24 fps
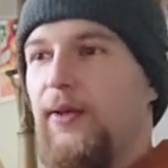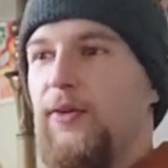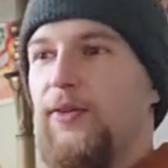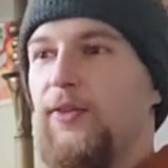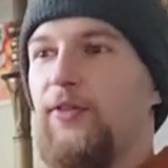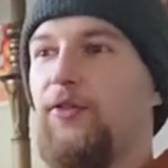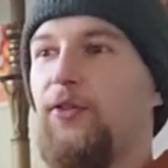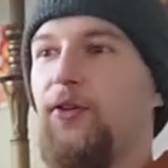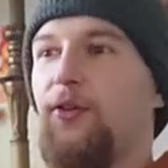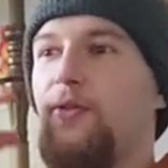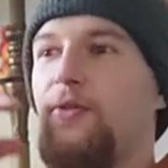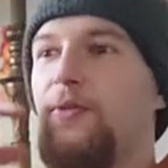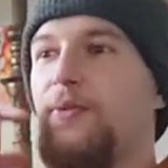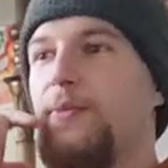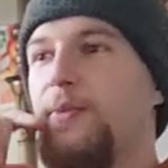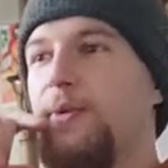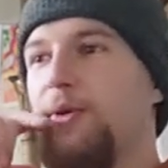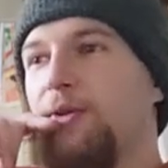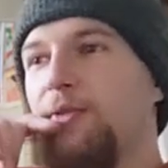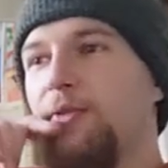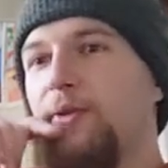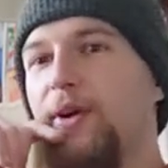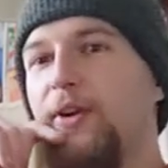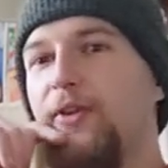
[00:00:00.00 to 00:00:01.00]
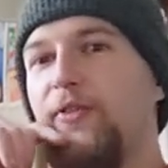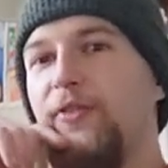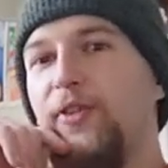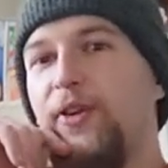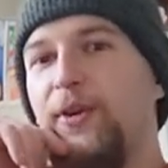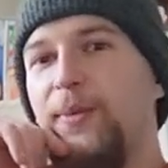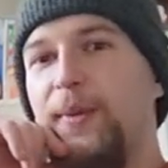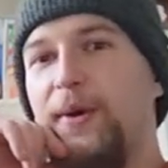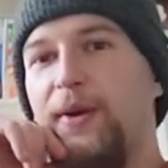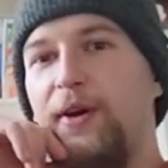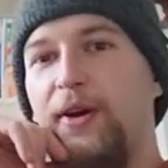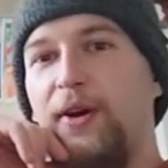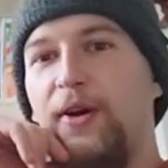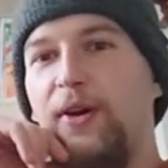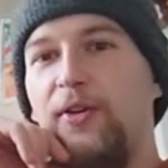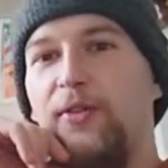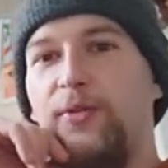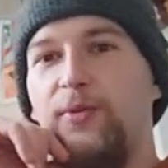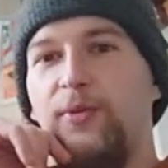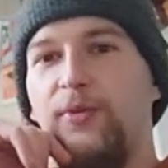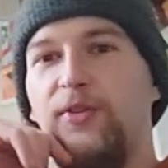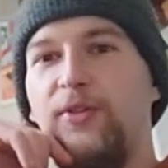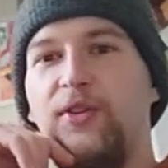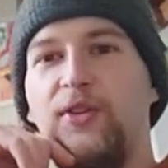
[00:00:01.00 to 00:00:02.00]
So we were right in front of my
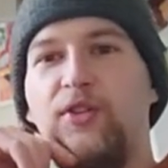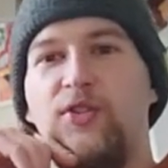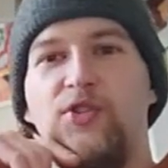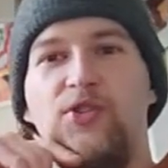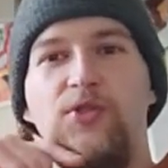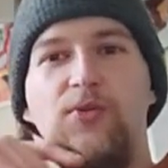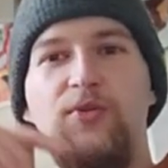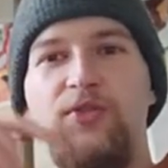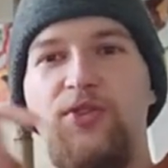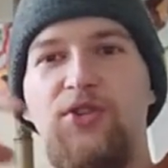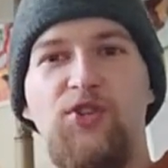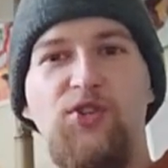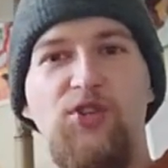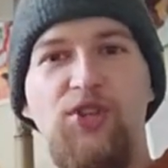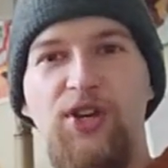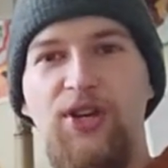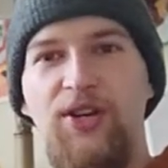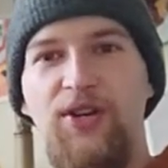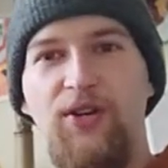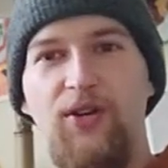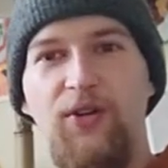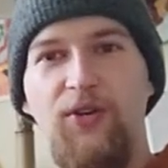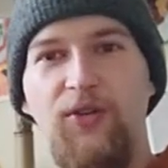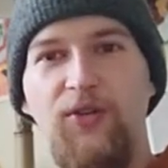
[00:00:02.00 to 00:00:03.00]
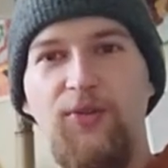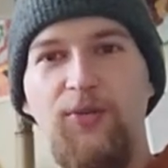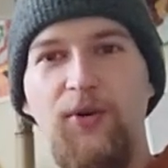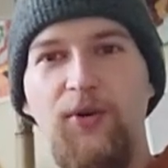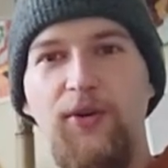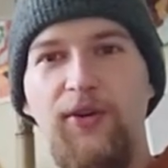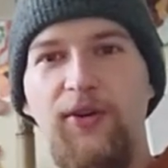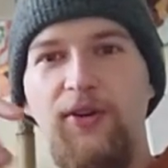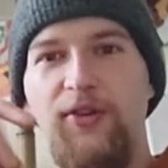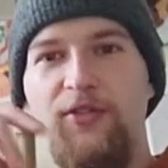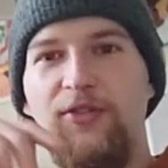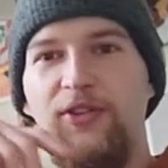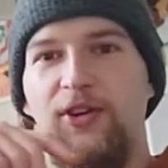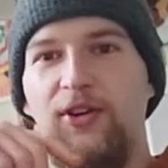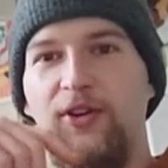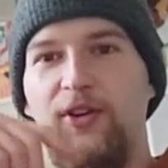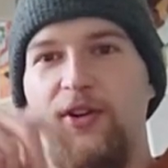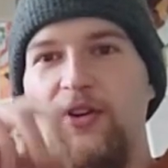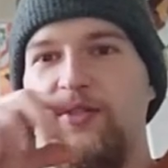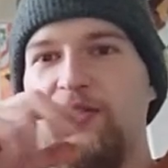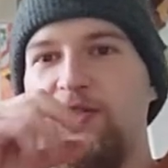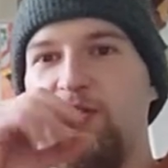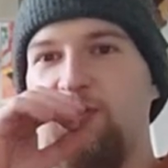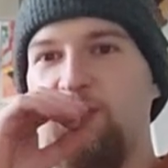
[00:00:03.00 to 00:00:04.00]
house. We were just shooting the shit, no smoking our
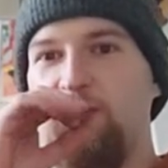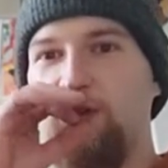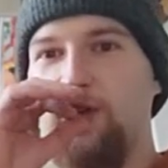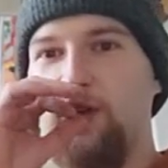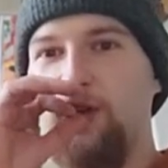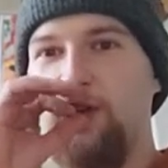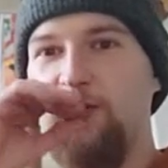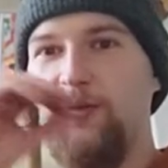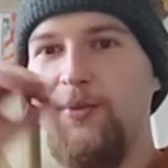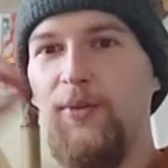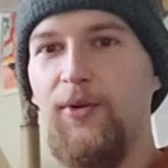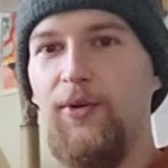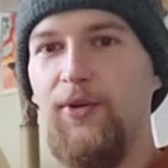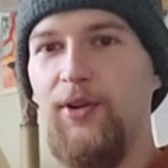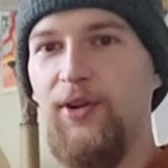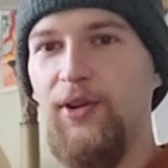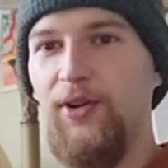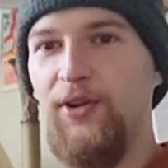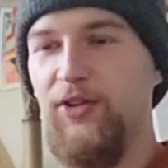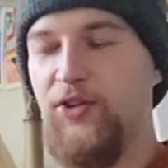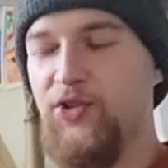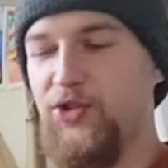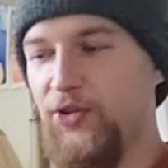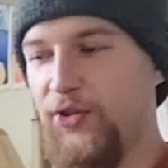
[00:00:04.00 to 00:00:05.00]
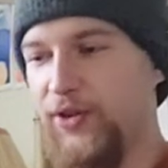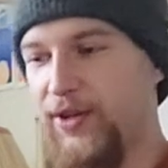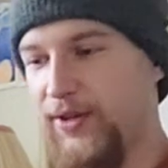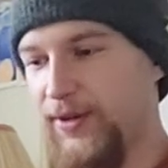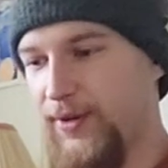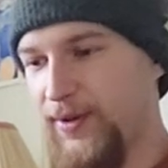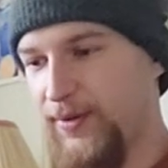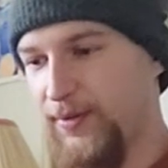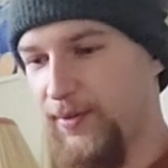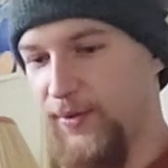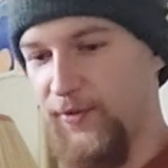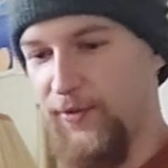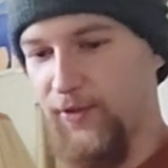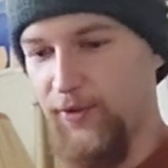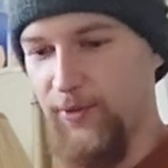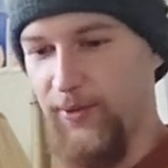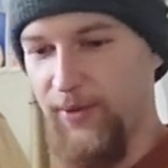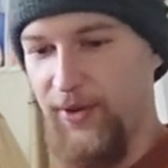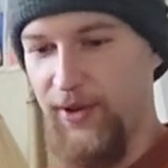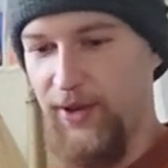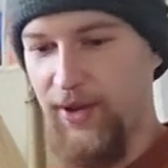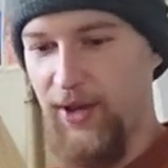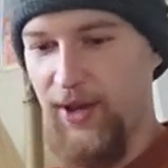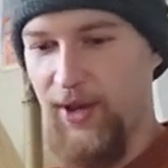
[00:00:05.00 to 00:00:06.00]
cigarettes, smoking a little joint
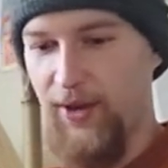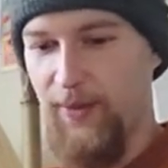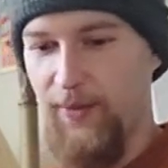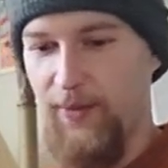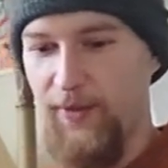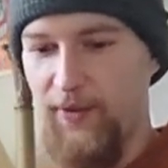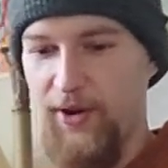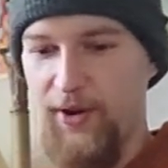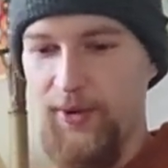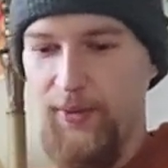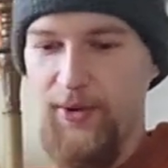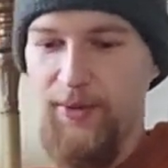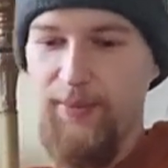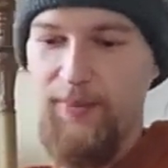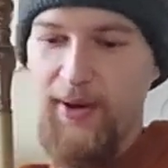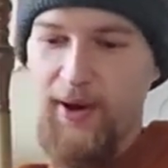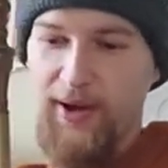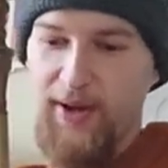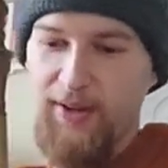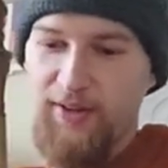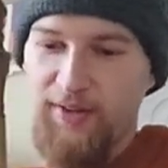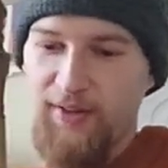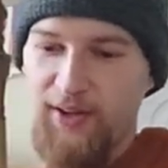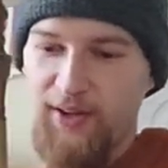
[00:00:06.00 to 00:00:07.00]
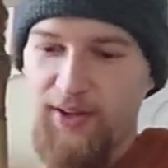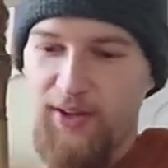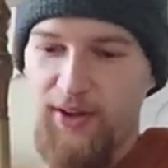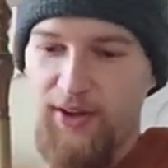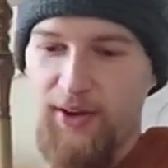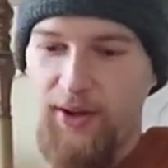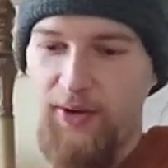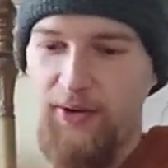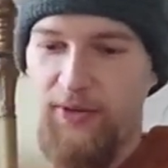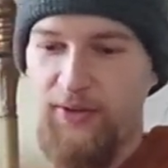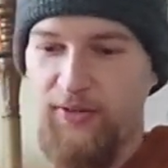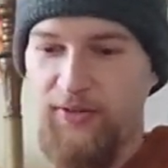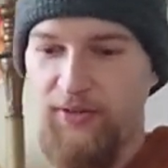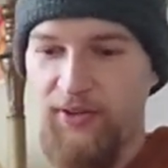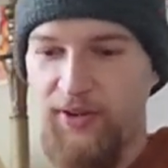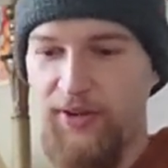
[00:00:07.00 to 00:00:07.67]
before I went back inside the house.